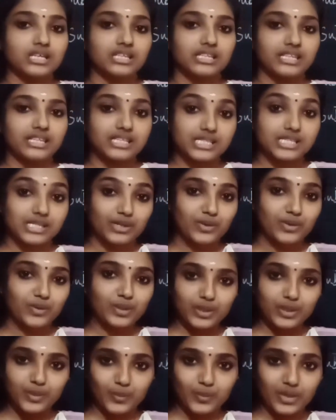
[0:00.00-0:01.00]
the 0
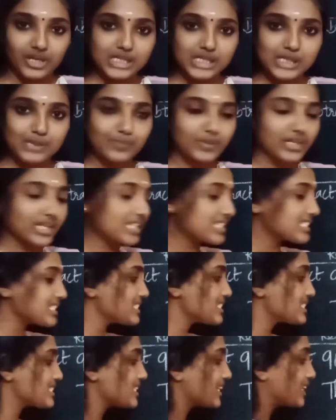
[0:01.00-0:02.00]
in ones place
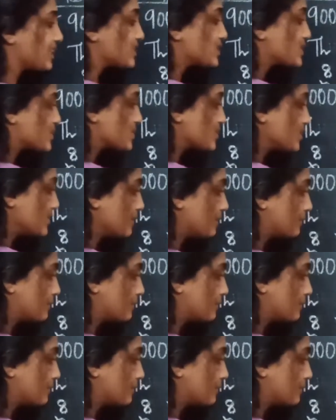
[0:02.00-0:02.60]
is changed to